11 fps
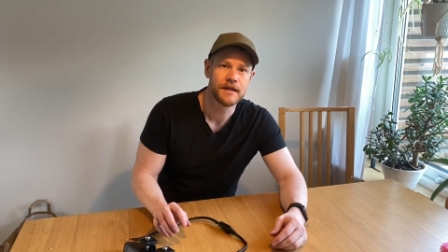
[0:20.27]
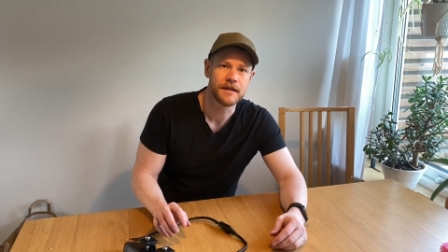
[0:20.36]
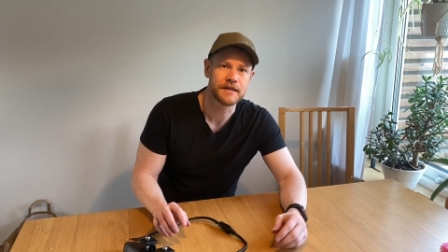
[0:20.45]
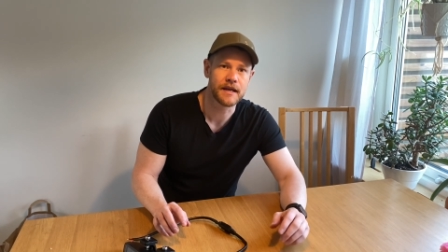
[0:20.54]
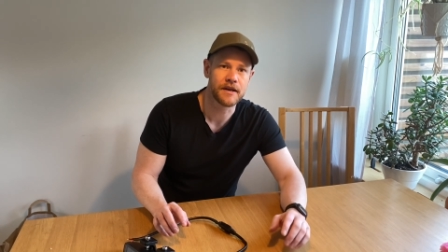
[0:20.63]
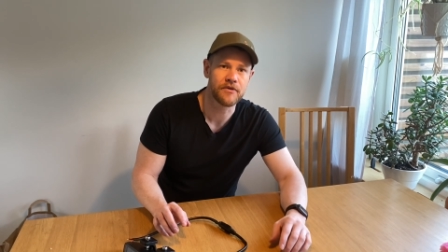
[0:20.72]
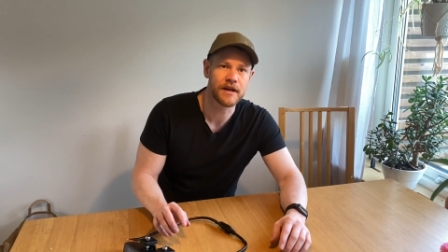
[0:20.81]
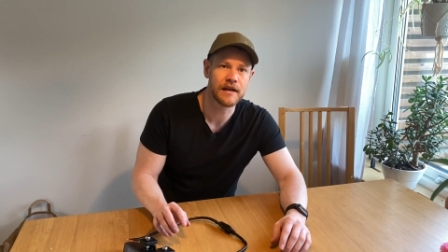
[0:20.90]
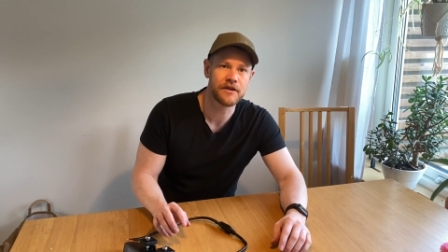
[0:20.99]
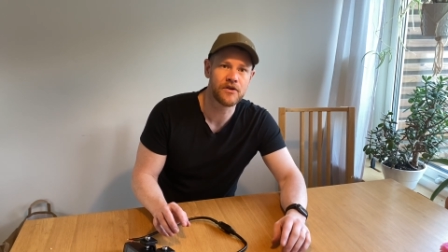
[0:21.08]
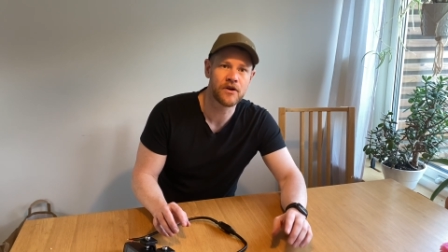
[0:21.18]
It's getting
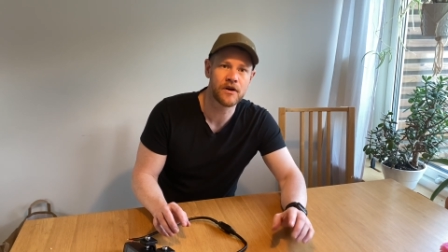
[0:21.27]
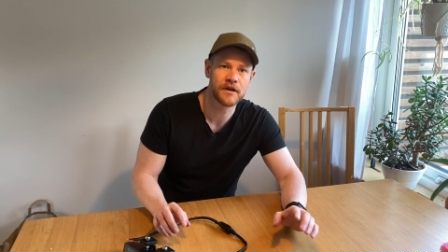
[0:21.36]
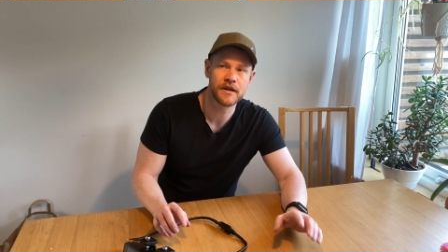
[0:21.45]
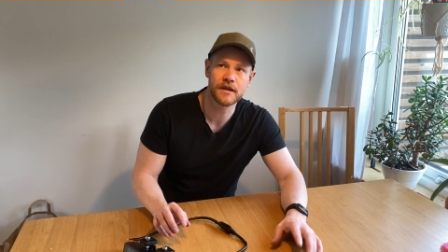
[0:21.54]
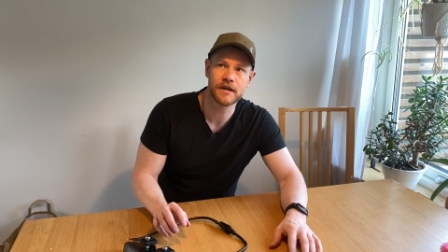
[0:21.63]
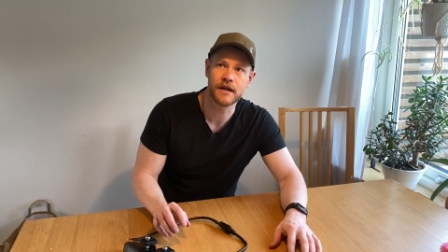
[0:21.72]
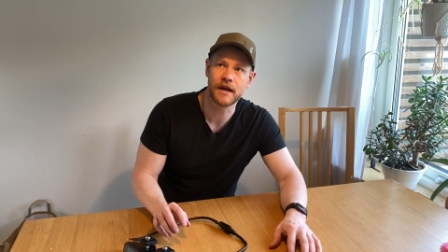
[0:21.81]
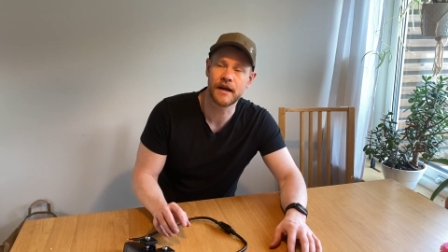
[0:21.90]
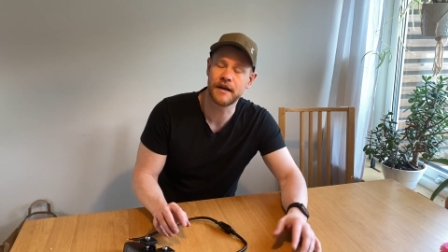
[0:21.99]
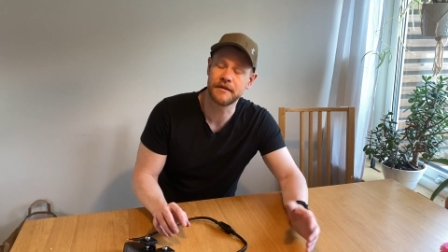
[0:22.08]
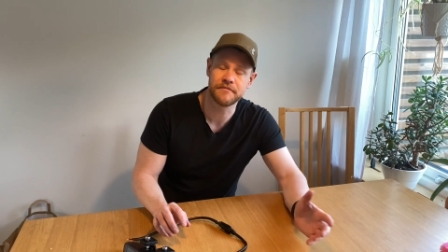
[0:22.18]
really dark
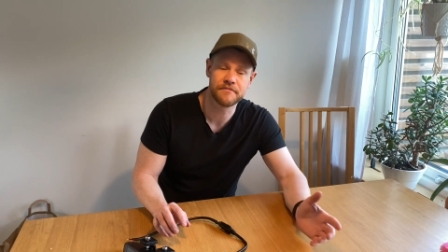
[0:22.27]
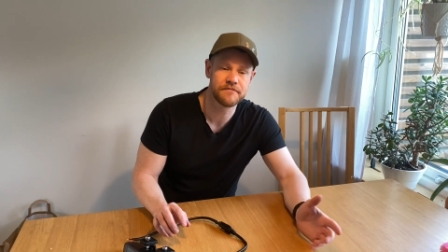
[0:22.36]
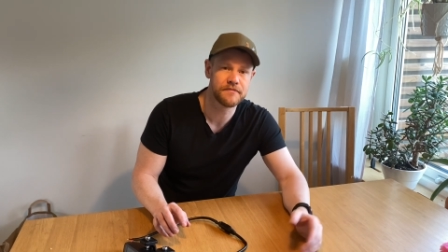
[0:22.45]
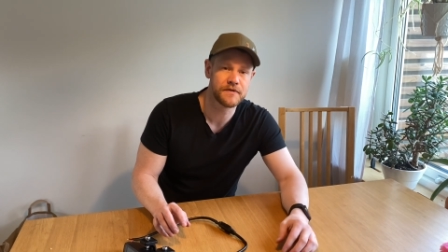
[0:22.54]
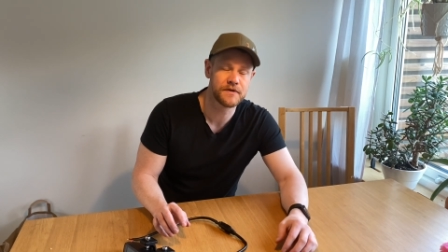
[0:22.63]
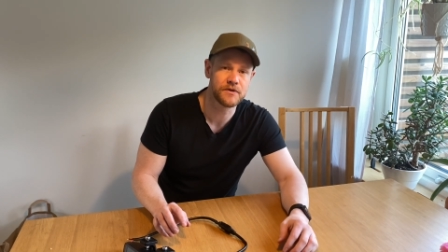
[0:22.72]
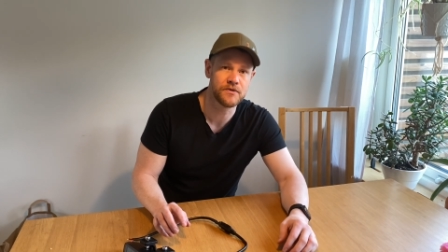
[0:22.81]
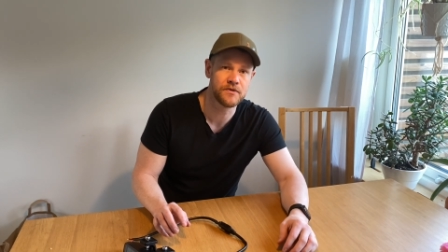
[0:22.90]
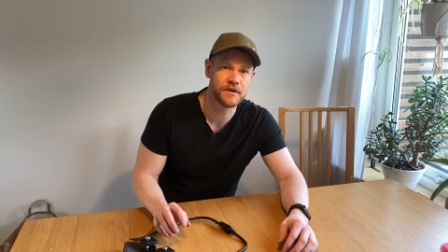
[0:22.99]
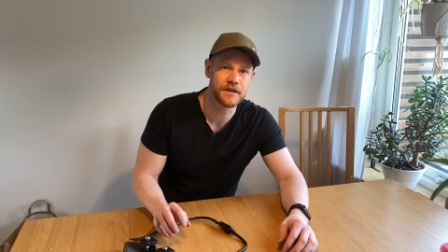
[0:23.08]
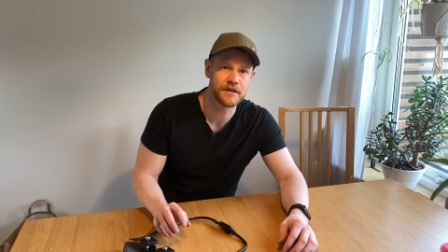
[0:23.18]
and
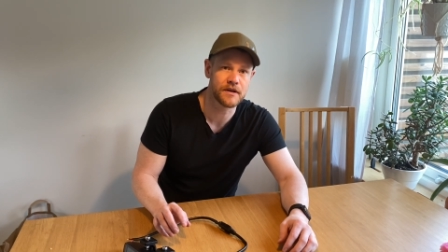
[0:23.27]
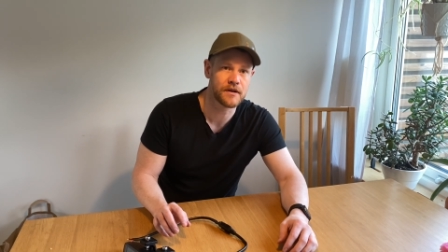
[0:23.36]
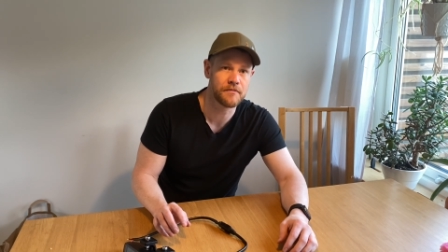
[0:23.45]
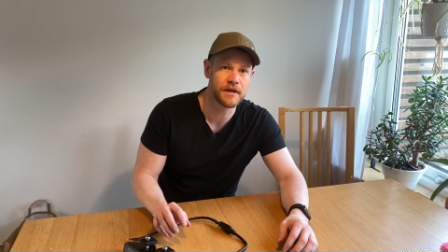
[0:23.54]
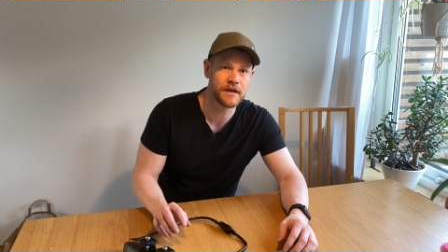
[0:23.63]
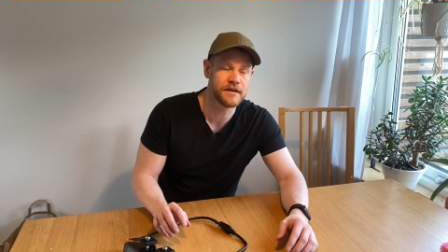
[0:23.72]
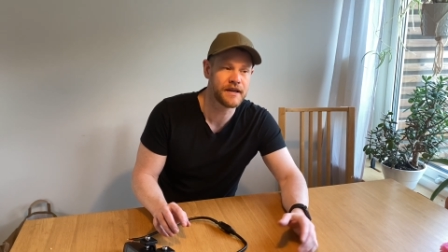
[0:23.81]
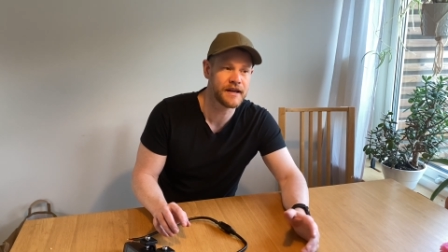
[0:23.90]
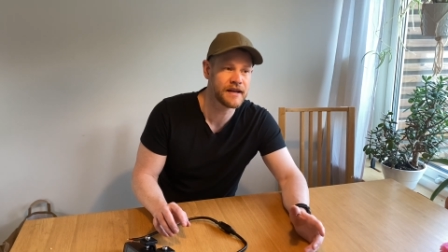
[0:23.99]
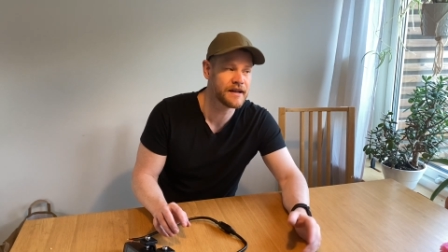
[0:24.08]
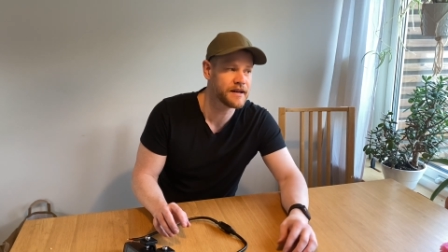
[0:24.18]
soon it's gonna be
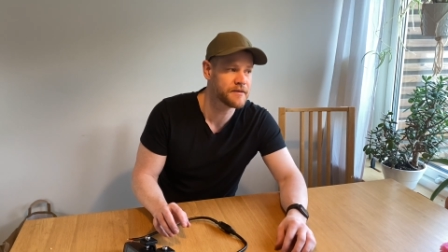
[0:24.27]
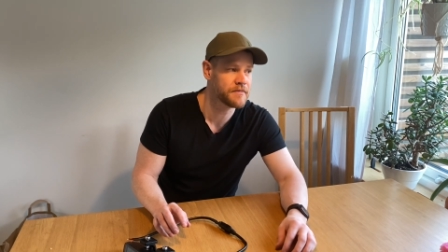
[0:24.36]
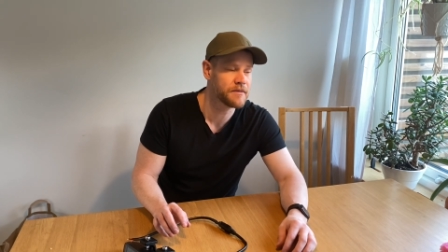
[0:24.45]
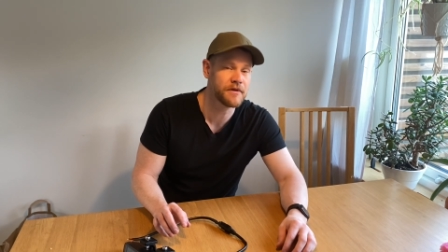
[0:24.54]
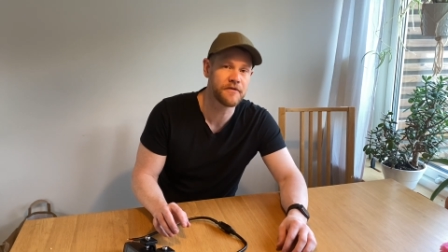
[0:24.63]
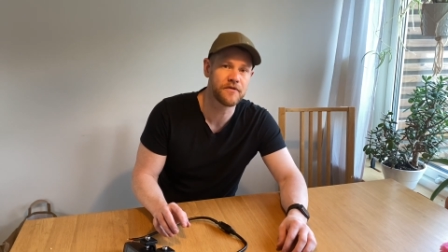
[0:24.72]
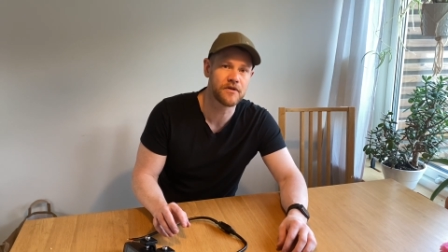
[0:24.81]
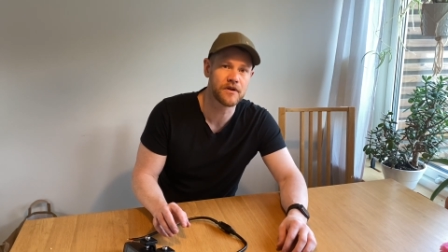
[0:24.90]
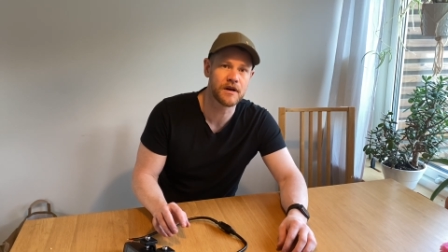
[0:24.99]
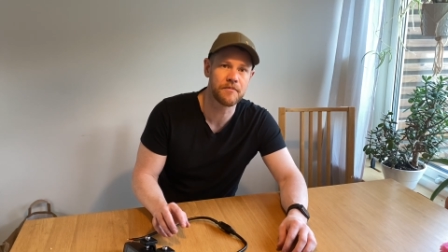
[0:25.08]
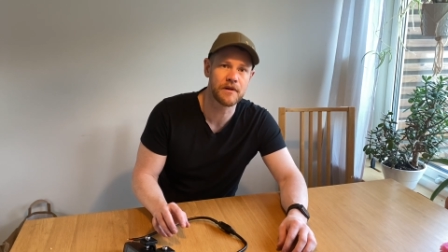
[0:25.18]
daylight, maybe for a
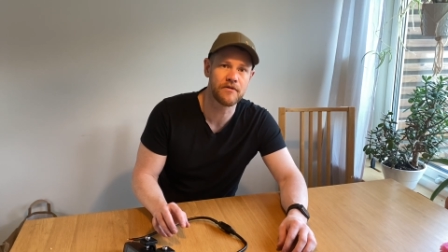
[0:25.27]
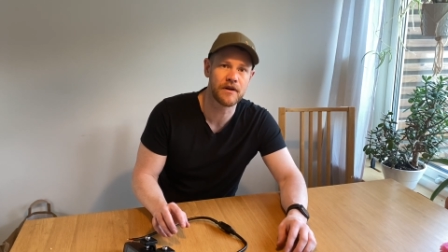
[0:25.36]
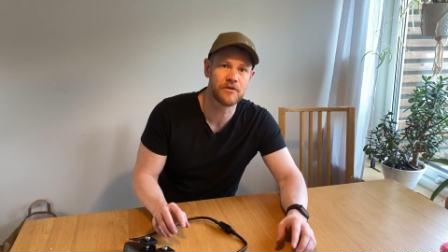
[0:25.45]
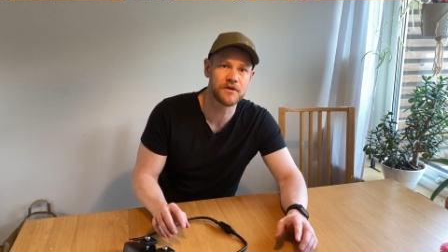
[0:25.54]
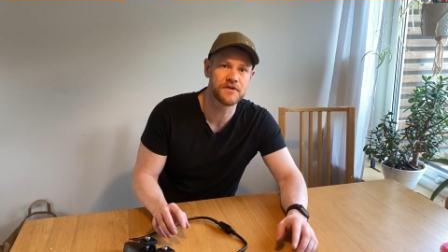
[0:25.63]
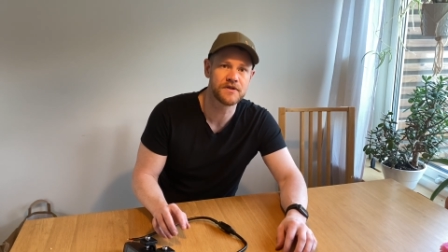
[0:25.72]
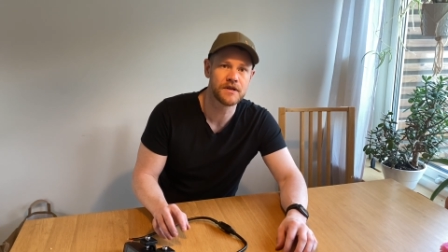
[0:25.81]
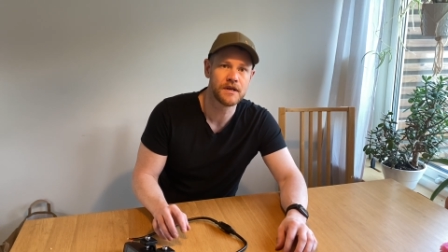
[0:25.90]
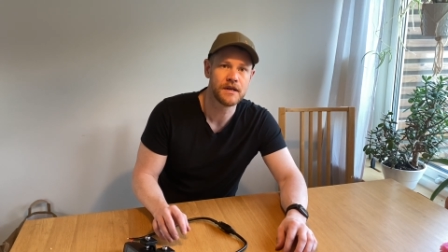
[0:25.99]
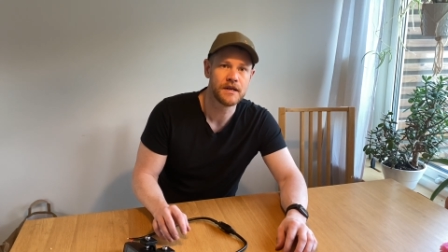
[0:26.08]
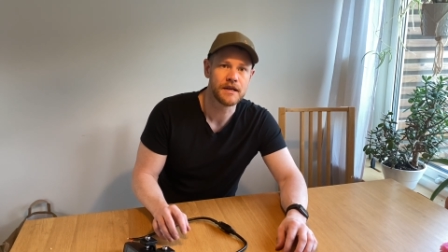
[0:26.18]
couple of hours
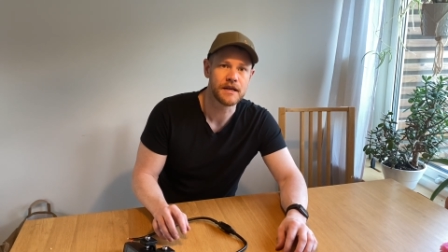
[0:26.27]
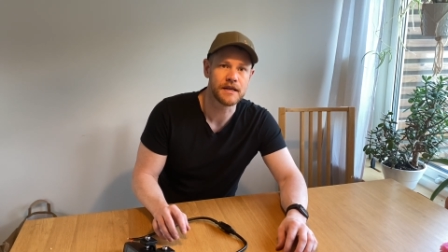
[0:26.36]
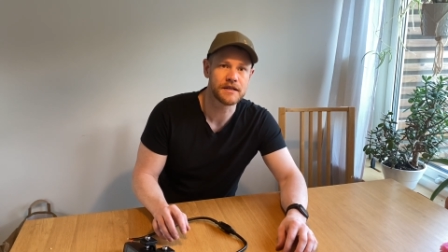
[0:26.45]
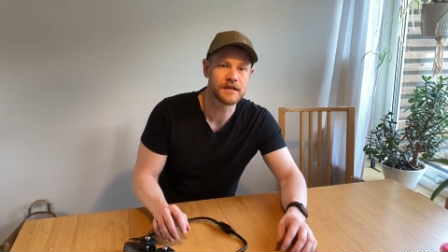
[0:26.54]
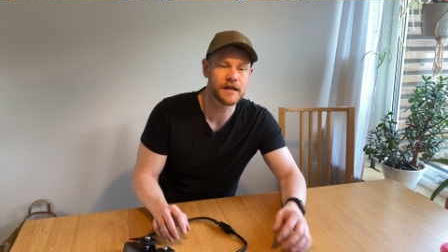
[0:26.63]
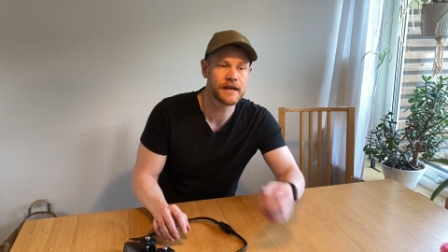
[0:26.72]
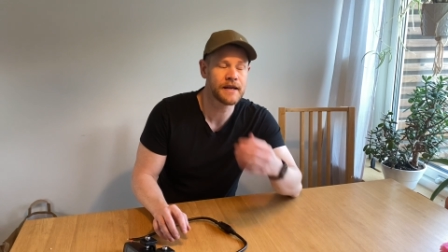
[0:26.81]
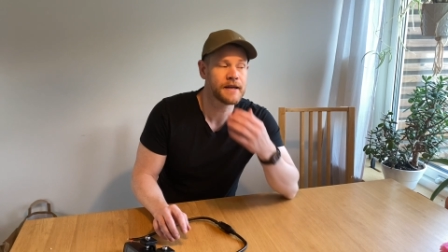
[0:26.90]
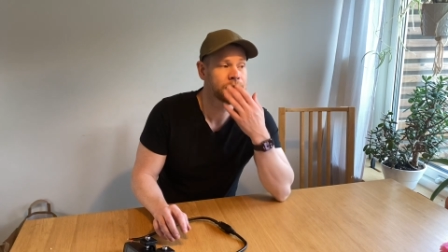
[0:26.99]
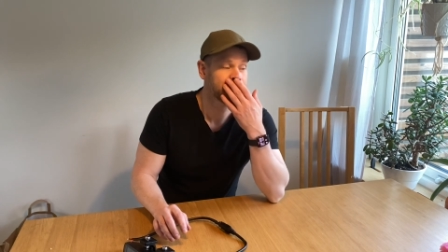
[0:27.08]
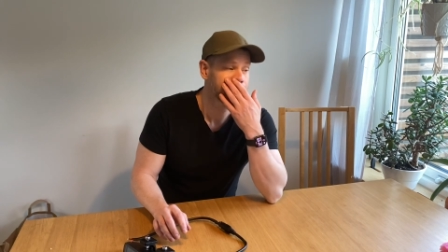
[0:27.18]
each day,